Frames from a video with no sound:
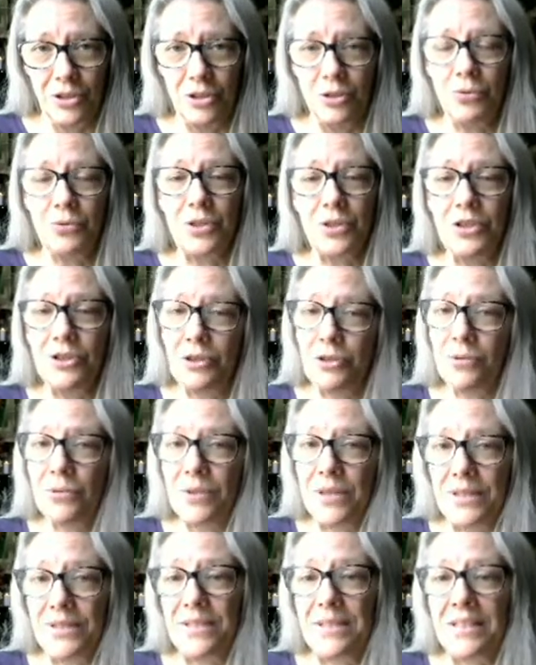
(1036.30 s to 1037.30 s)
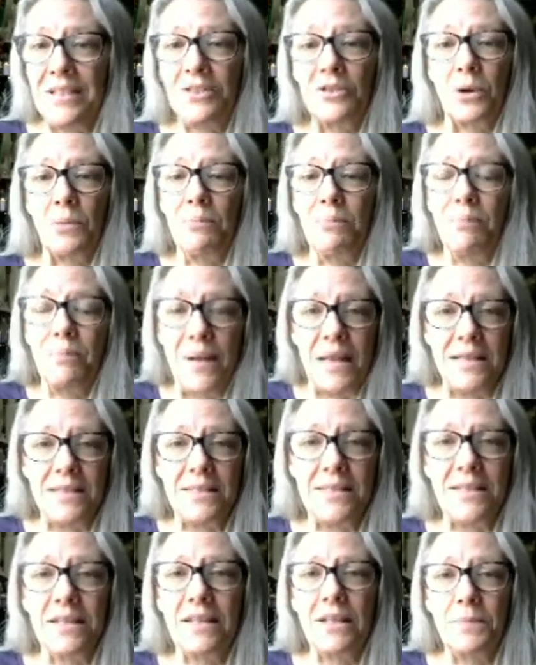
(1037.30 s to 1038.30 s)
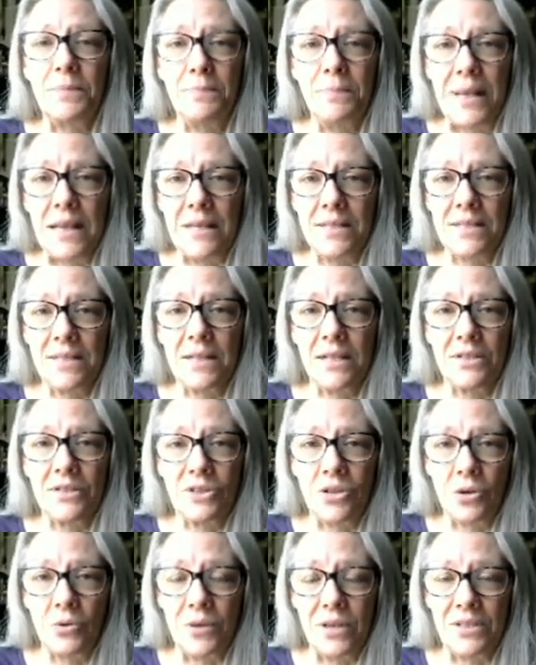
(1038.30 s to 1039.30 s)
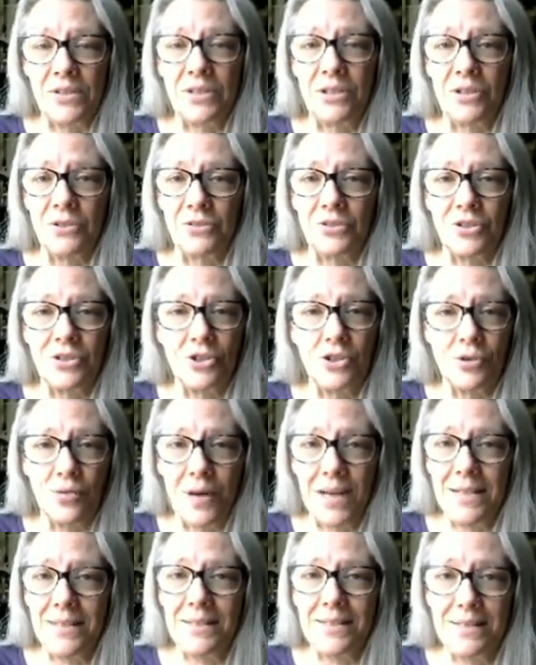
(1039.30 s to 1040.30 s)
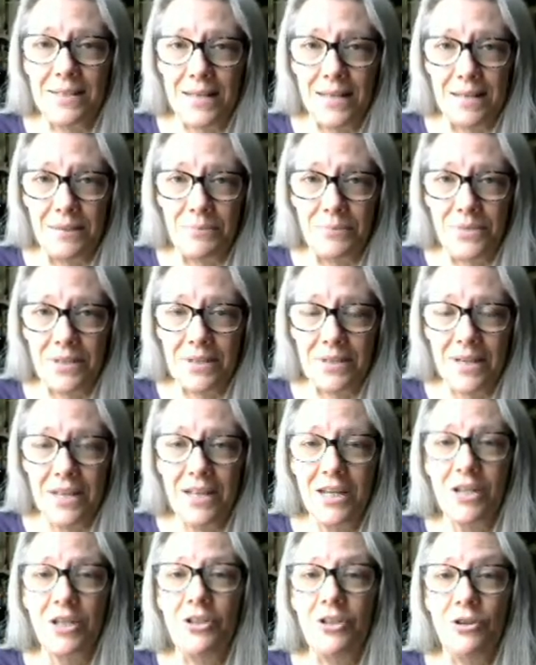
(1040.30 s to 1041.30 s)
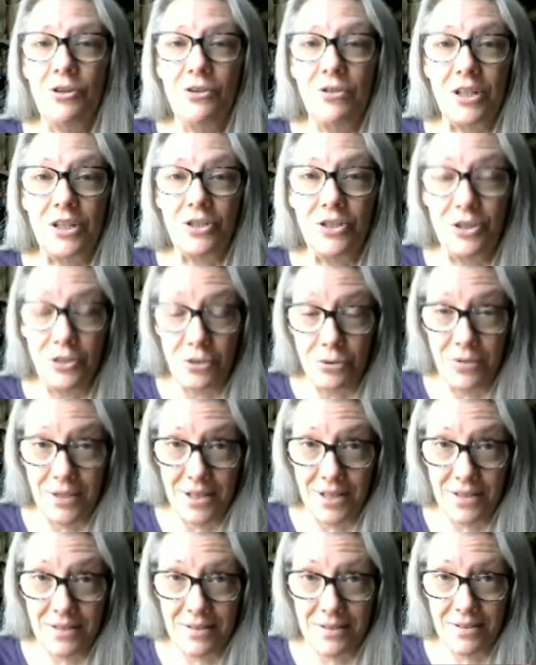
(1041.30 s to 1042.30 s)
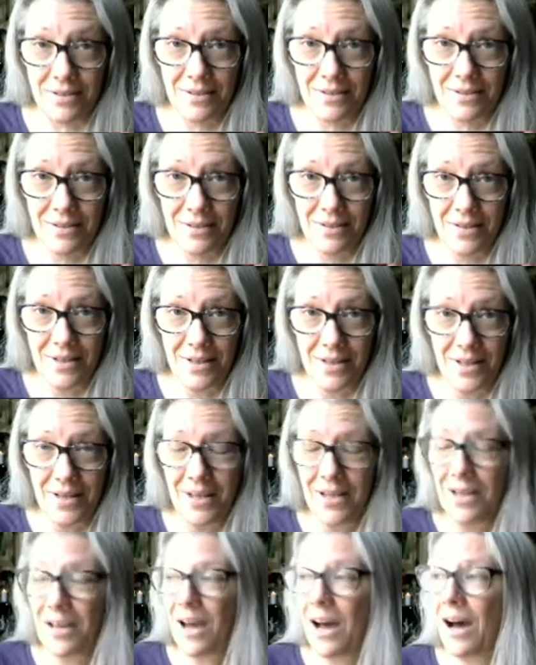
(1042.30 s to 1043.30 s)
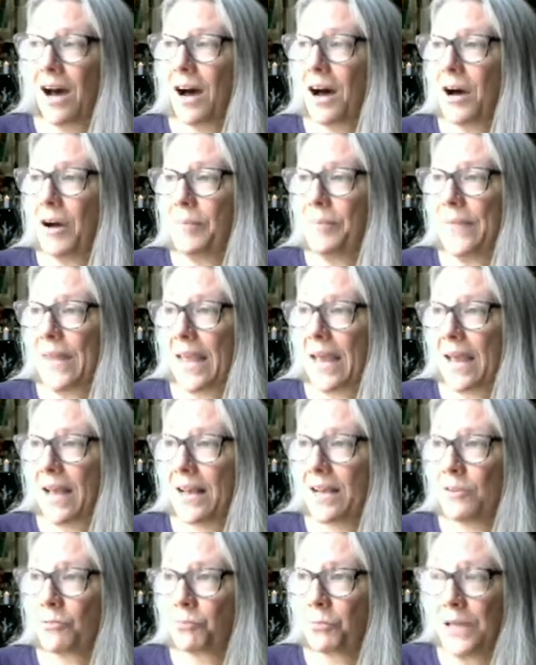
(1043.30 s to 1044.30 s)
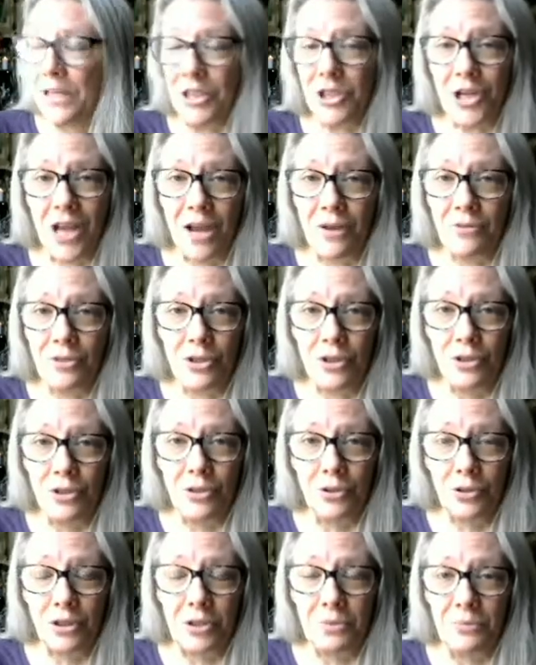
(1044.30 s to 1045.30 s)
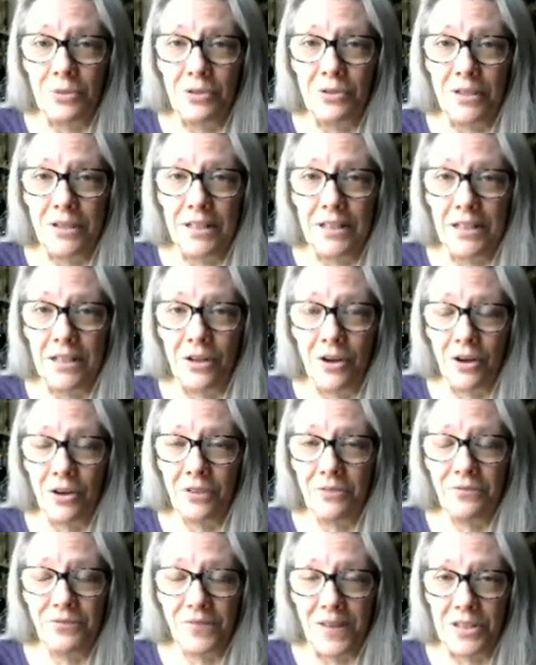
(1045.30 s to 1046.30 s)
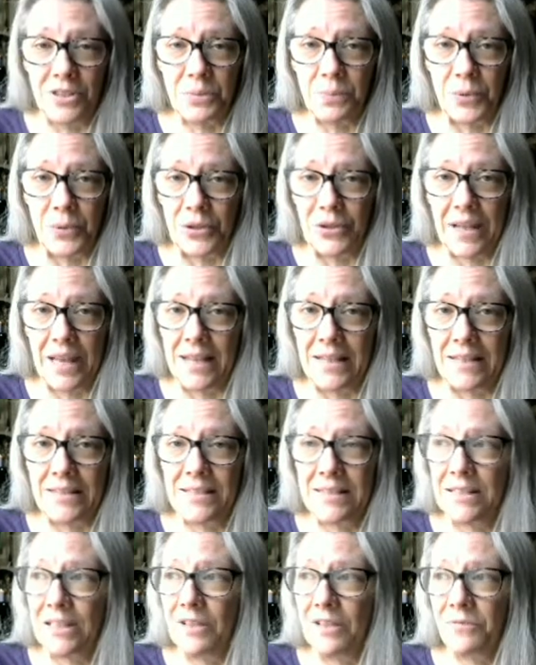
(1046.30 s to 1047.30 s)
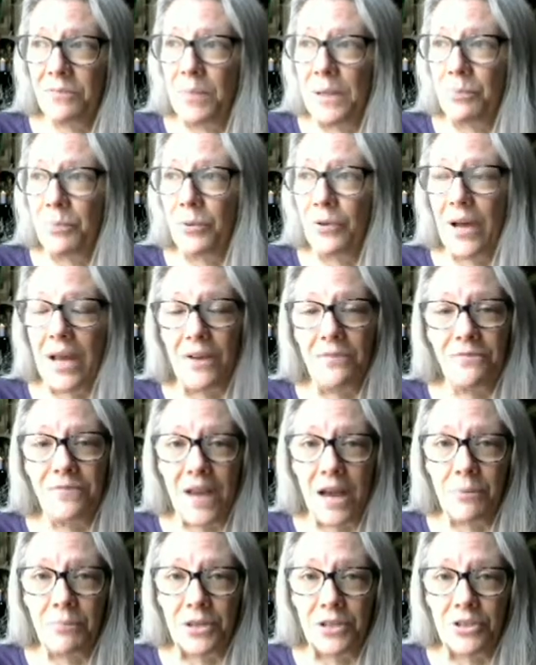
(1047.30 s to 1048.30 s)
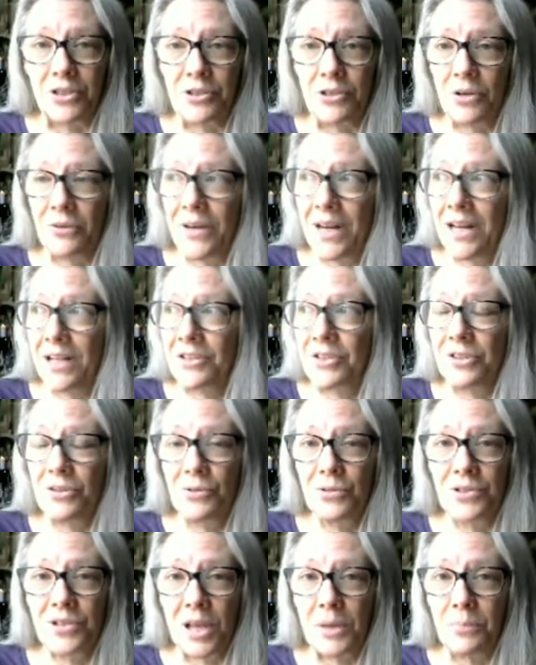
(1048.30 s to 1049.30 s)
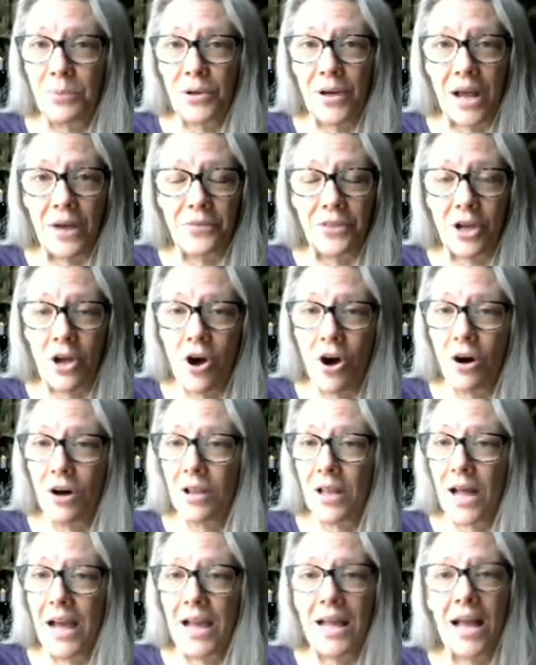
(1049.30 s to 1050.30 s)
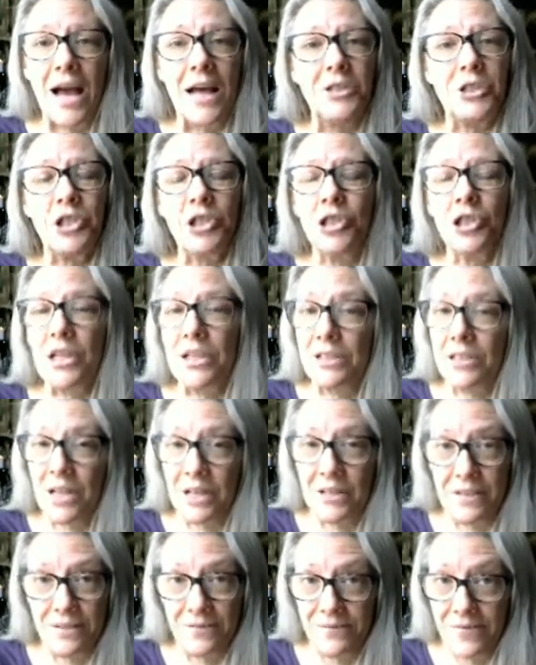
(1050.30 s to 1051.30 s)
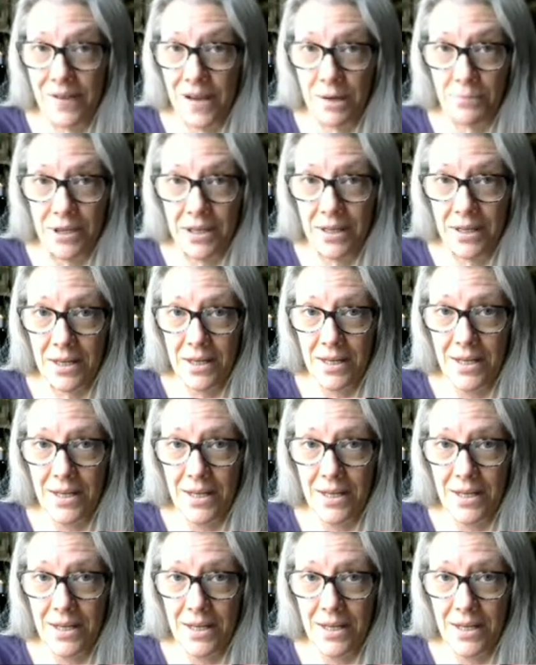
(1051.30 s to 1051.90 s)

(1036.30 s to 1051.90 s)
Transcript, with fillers: You can do this. These are basic, basic sewing skills, straight seams. You can do this. Um, reach out to your community on Facebook and see if people have fabric to donate. As soon as I put out the call, I got shit tons of fabric